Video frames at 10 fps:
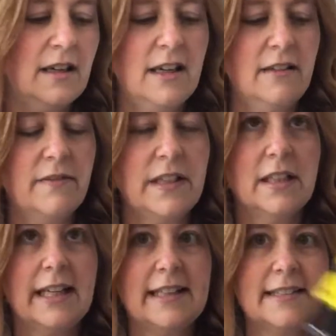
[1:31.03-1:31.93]
and
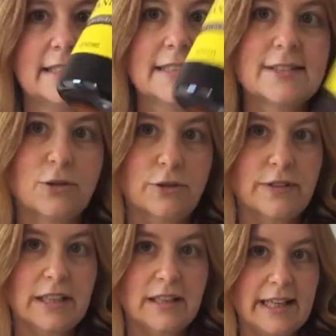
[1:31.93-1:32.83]
vanilla essence or
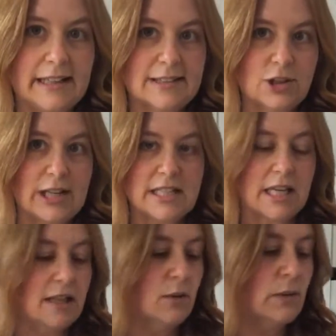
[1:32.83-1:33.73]
vanilla extract.
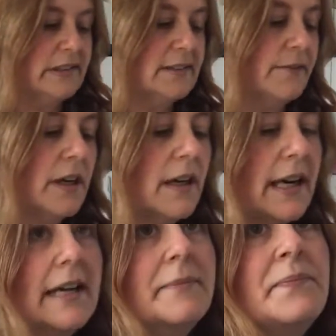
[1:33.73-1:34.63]
Either one is
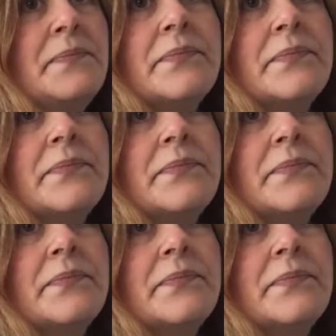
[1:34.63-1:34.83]
fine.